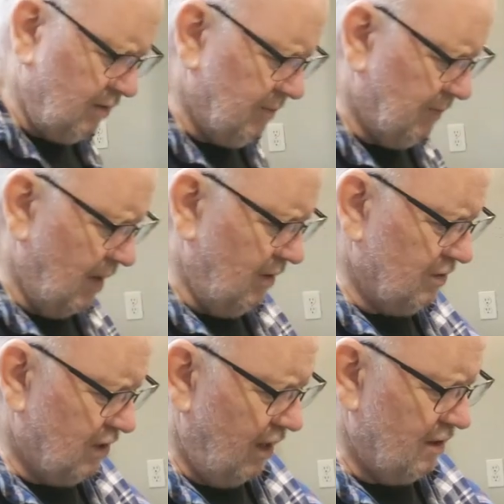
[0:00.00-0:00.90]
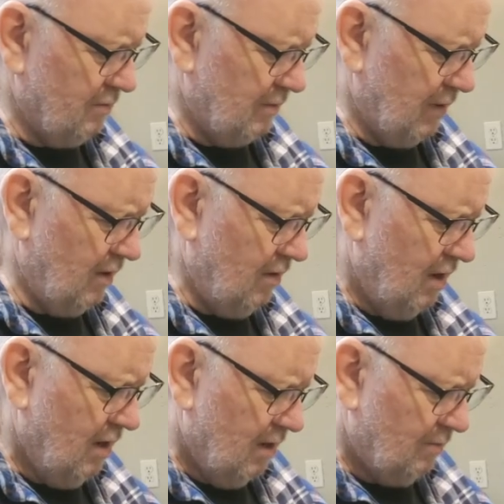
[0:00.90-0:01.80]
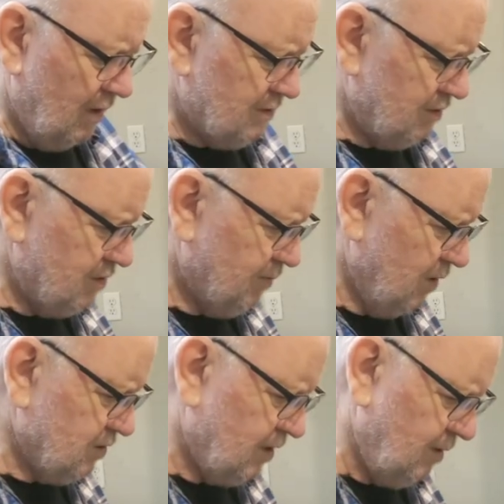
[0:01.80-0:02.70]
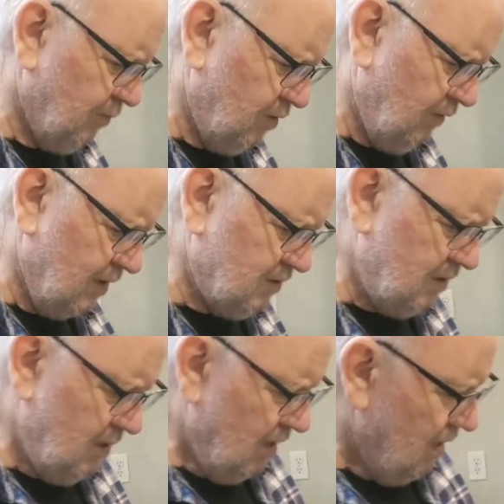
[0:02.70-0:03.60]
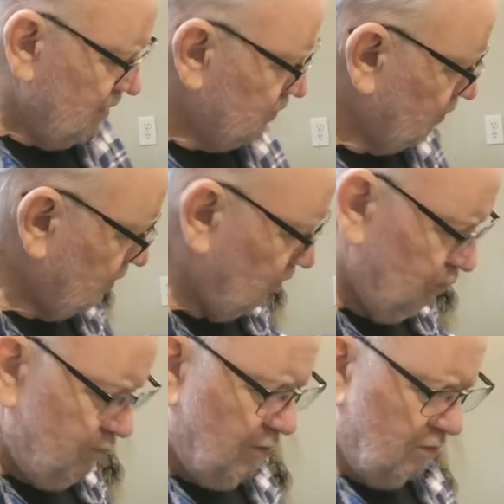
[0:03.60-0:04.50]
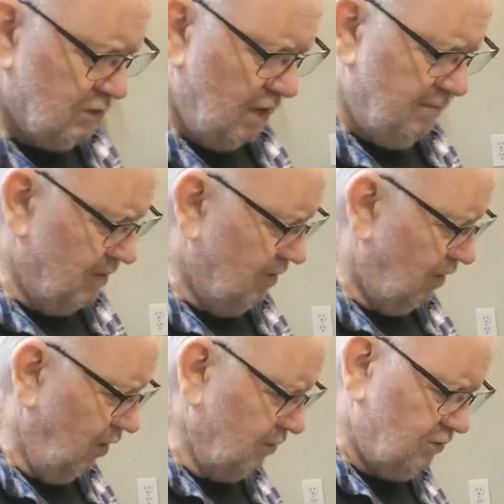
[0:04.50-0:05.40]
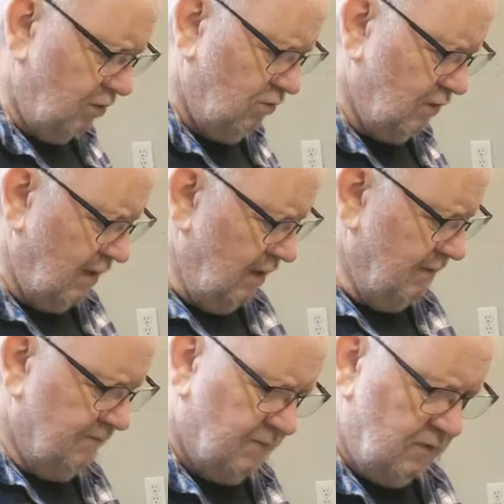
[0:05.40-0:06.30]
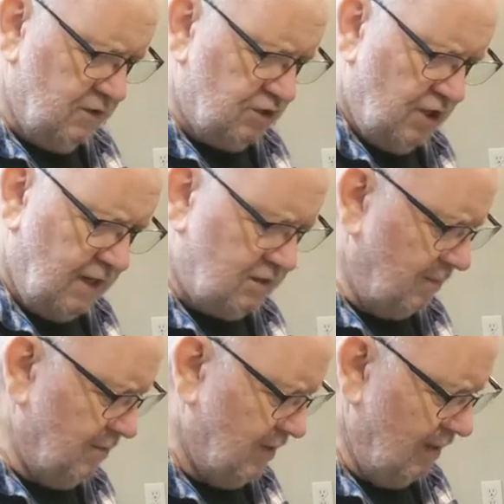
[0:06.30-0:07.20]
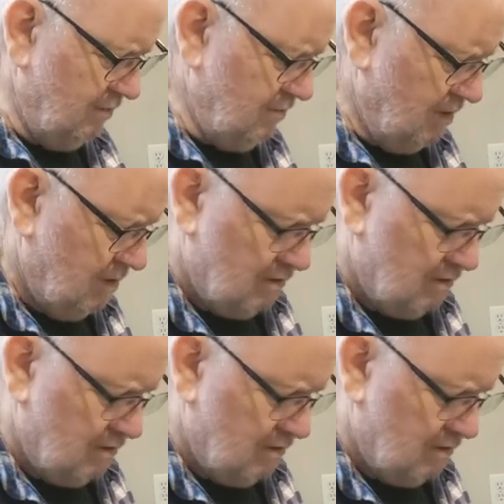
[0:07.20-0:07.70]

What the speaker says: little bit better, slide a little bit better. Plus these springs are getting pretty rusty. So I'm going to lube those up. Also, this jack's up and down.